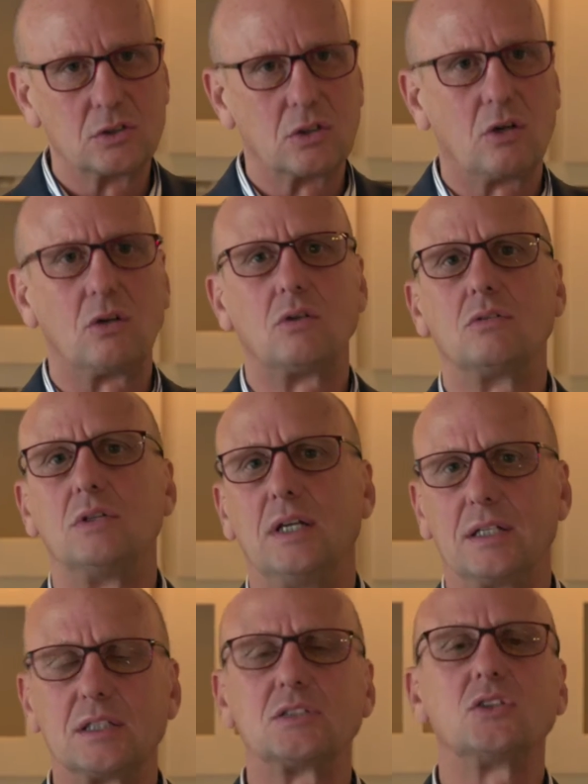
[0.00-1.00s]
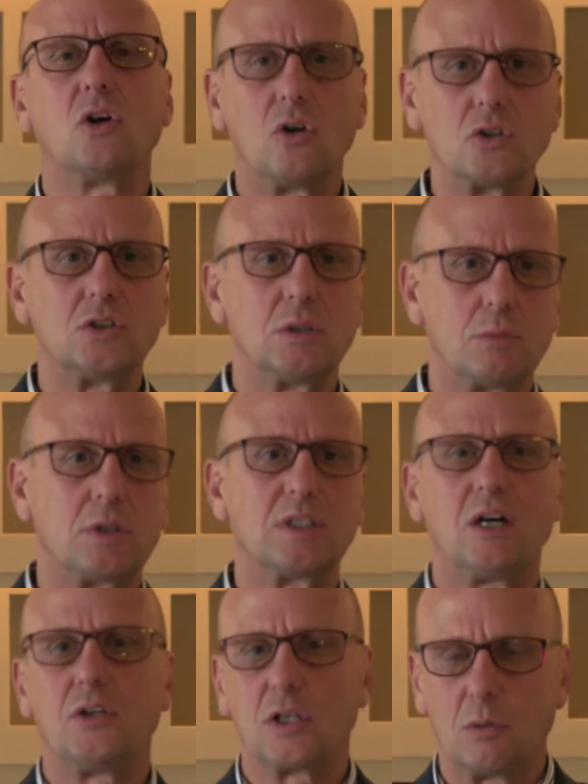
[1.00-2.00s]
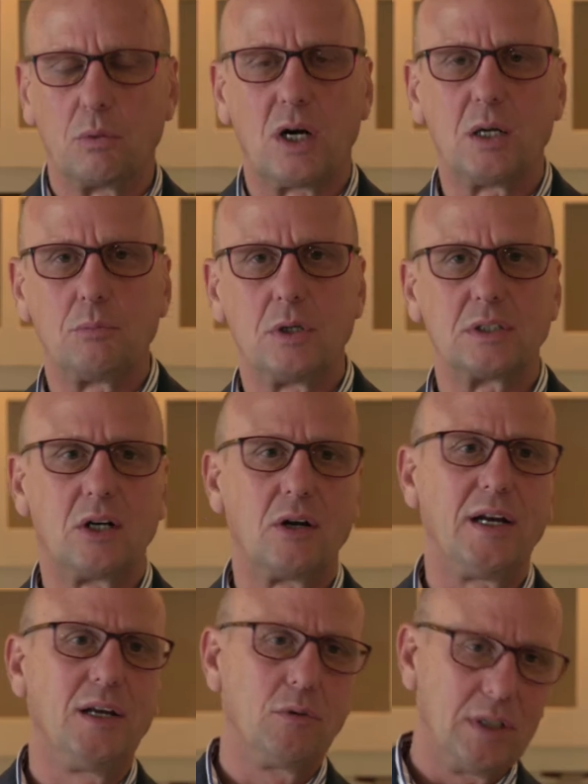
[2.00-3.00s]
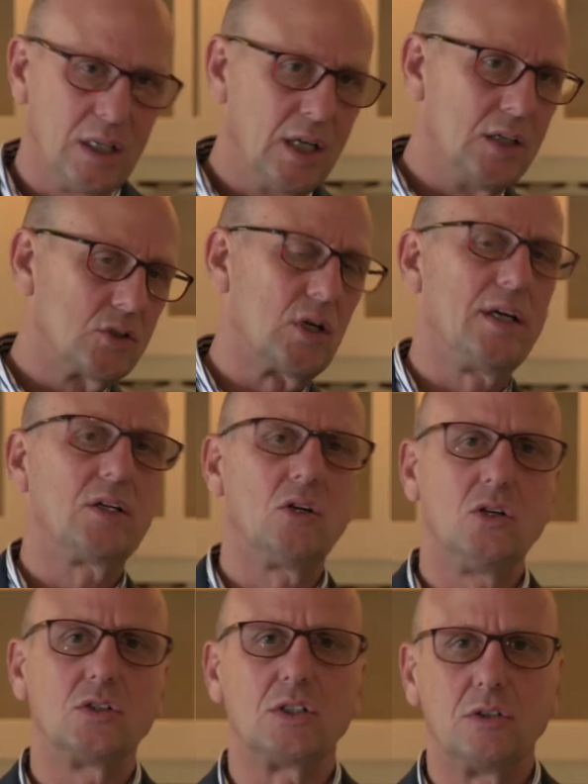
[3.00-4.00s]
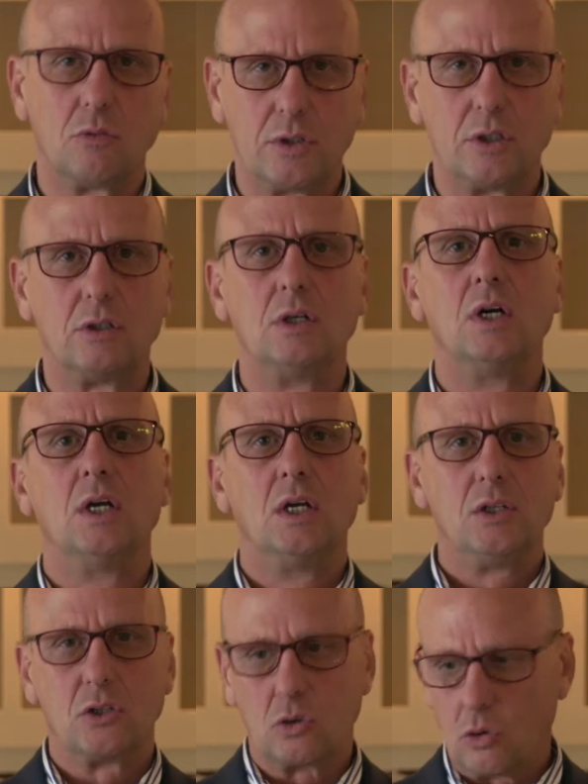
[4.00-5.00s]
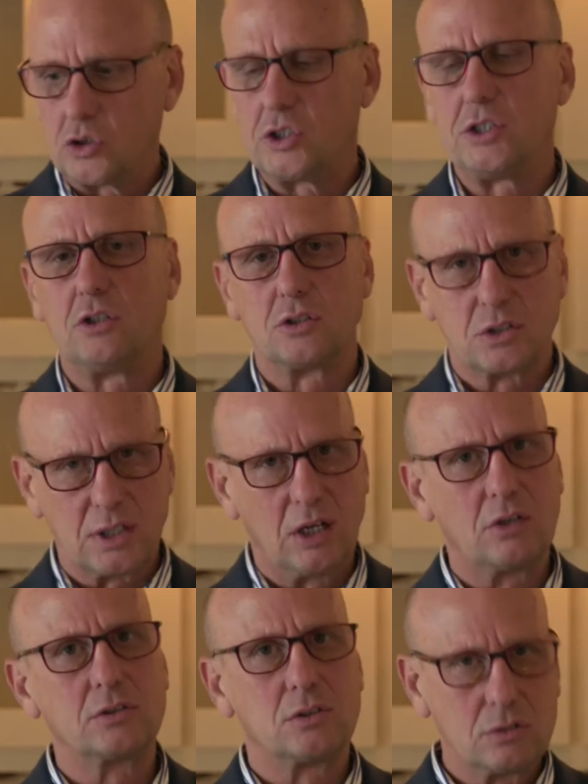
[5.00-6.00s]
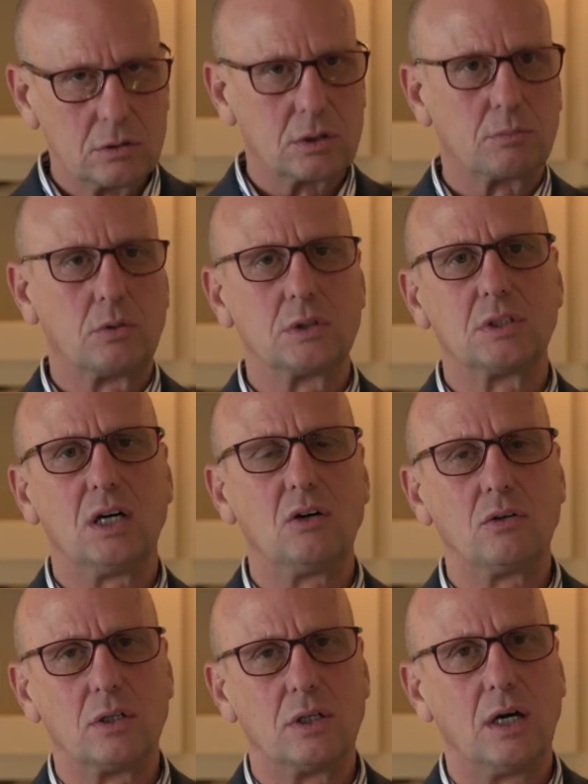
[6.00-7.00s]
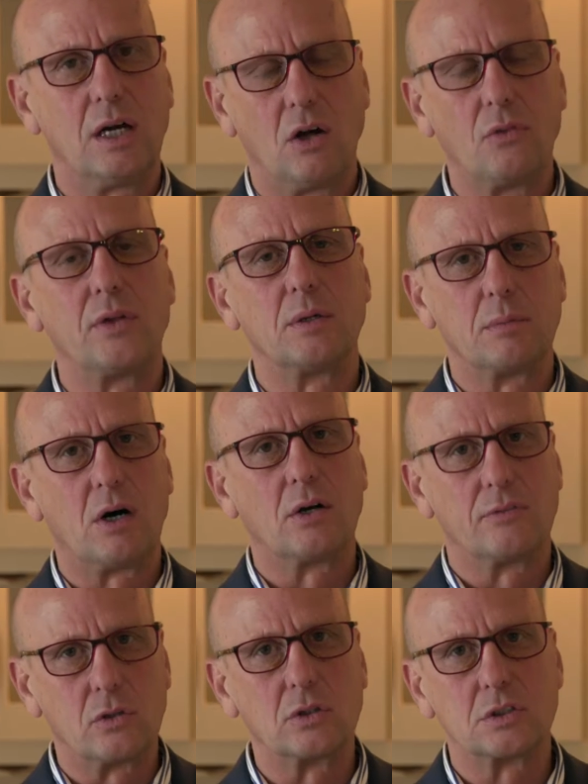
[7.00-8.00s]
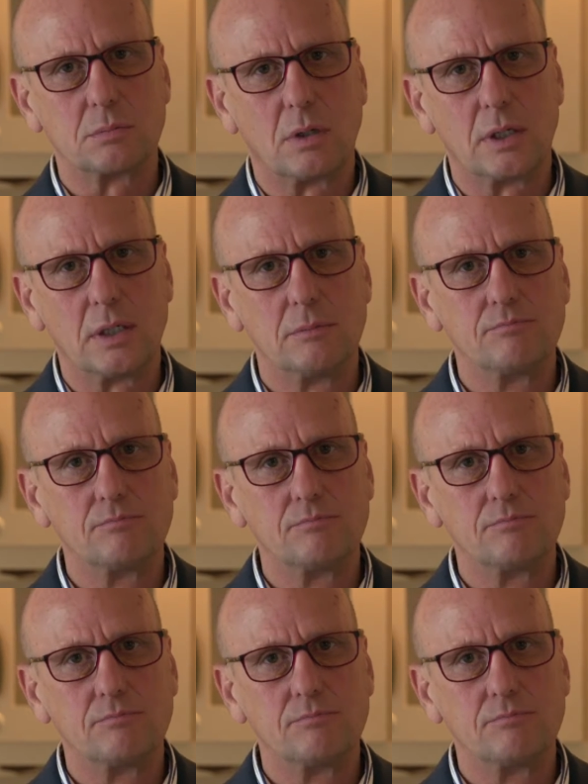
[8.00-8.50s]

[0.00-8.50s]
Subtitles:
So, and it doesn't hurt you to put it down. You're going to probably put it down anyway. So I encourage you when you're negotiating your sale to put down a healthy amount of earnest money.